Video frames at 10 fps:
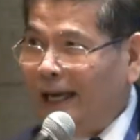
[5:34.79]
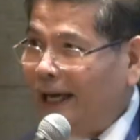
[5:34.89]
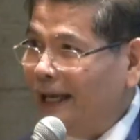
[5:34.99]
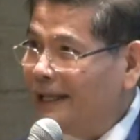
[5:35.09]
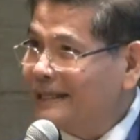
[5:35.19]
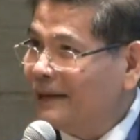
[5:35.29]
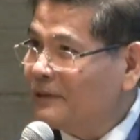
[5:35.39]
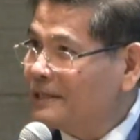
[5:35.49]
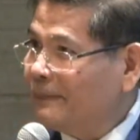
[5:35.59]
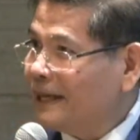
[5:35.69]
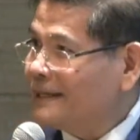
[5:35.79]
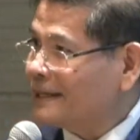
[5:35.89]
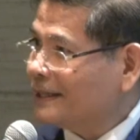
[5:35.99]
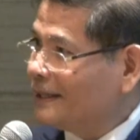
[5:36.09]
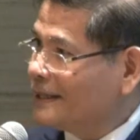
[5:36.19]
And in some respects,
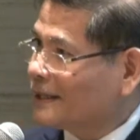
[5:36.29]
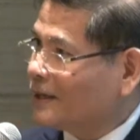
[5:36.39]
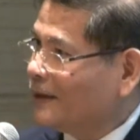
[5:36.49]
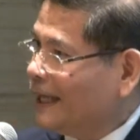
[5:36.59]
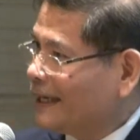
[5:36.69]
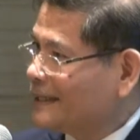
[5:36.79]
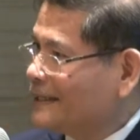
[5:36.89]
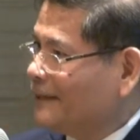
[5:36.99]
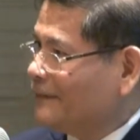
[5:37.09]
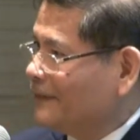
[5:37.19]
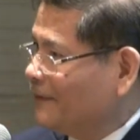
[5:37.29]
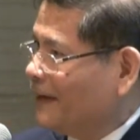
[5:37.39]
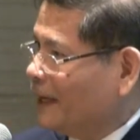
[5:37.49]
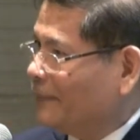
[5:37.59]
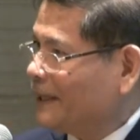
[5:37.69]
this collective
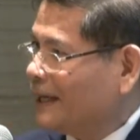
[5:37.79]
development,